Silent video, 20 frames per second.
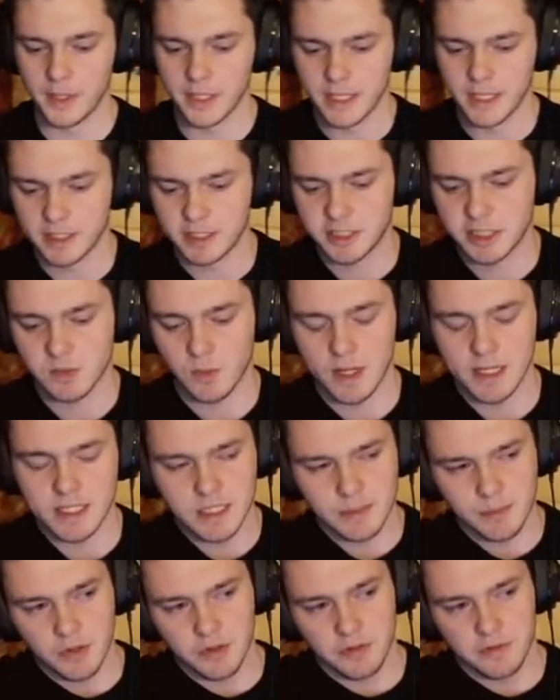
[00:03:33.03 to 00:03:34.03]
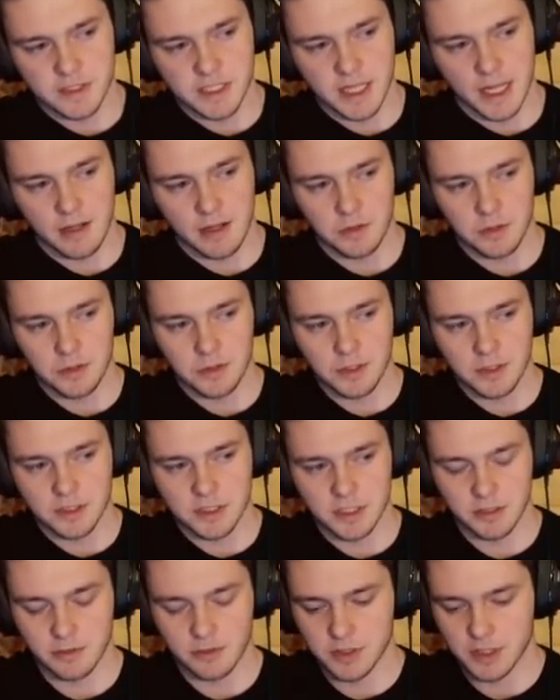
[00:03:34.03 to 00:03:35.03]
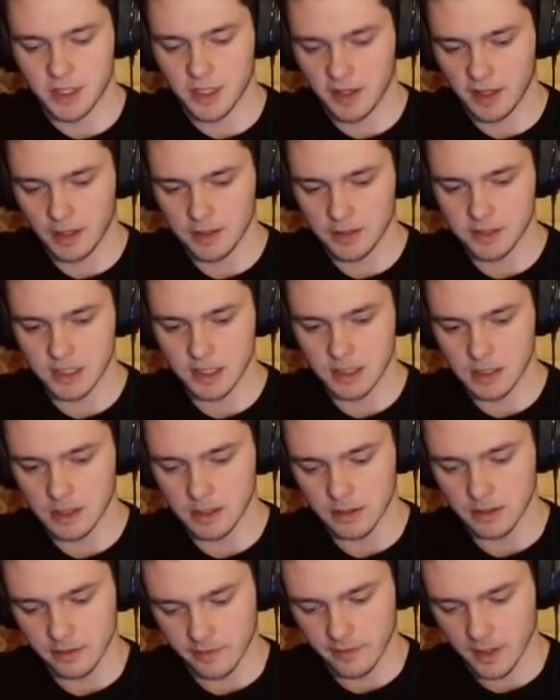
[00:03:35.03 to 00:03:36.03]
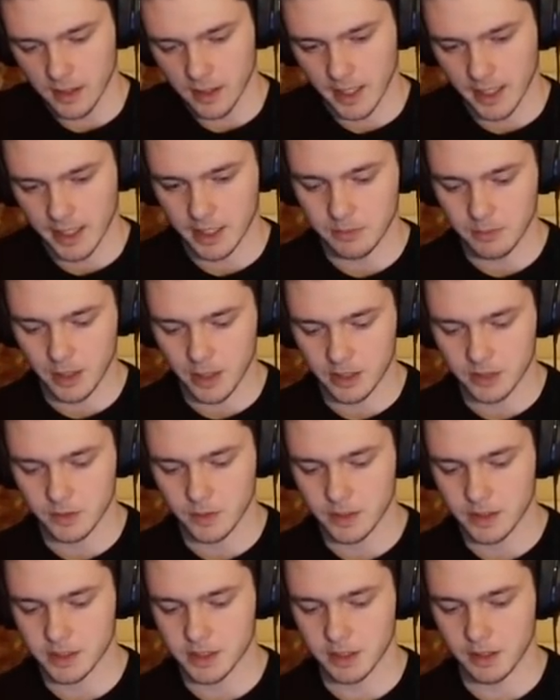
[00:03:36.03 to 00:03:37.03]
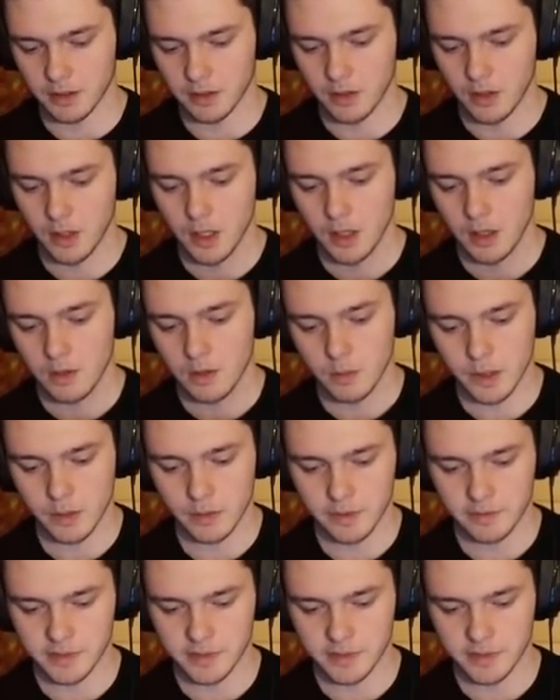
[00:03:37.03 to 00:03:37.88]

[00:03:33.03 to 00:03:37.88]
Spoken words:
he had just wasted both of his cycle units and there was nothing else he could have lightning blocked with, so we would have